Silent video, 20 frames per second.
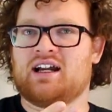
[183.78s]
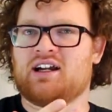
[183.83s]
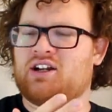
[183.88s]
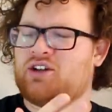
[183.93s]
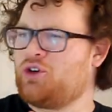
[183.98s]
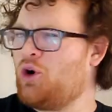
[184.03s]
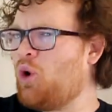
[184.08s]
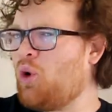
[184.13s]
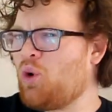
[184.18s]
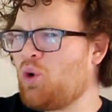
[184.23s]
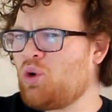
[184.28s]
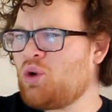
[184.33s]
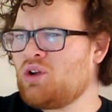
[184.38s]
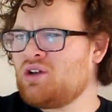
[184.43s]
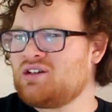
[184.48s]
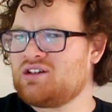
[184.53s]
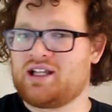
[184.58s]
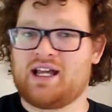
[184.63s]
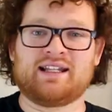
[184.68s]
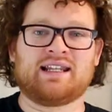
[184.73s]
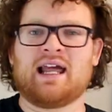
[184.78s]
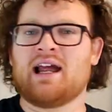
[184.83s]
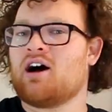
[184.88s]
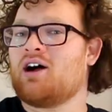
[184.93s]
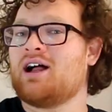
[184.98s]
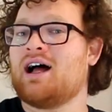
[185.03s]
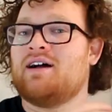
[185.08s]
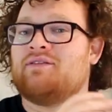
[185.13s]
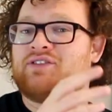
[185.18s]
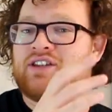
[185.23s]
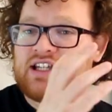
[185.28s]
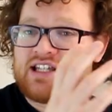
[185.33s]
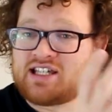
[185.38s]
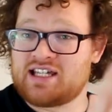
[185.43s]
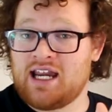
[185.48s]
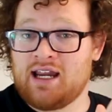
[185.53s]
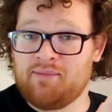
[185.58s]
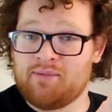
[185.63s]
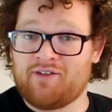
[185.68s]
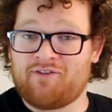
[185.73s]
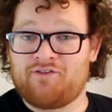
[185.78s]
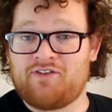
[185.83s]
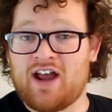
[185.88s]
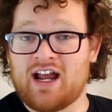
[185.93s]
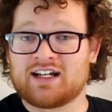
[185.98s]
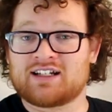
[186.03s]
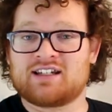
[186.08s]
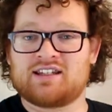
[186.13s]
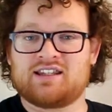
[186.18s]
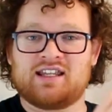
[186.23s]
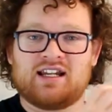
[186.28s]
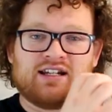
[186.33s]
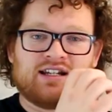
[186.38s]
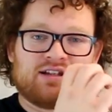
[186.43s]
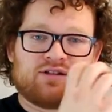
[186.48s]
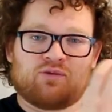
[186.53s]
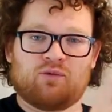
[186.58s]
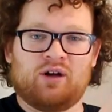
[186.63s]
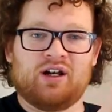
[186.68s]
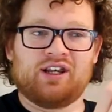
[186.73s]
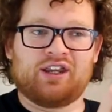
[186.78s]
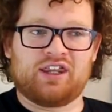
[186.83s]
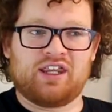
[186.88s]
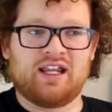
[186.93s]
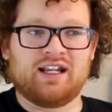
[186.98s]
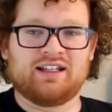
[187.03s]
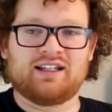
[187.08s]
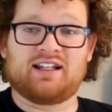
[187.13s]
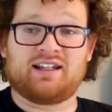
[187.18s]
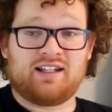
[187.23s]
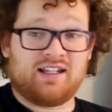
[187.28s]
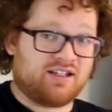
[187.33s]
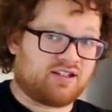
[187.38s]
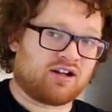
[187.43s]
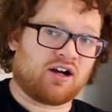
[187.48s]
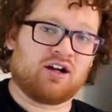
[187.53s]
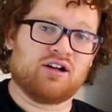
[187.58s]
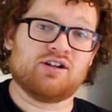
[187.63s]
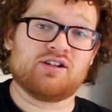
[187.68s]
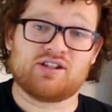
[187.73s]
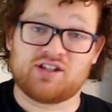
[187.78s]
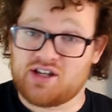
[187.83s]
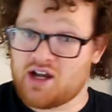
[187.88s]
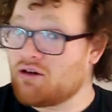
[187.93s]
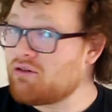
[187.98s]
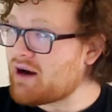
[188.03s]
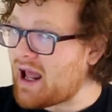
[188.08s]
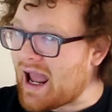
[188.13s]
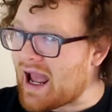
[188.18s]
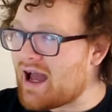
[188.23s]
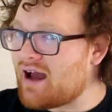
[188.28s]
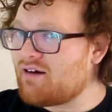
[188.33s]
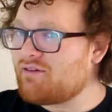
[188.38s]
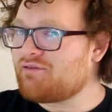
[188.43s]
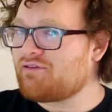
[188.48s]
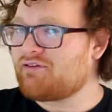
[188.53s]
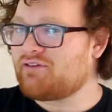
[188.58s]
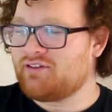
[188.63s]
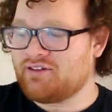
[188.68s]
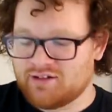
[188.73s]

goal, like they all have the same effect that does one thing that these cards don't have.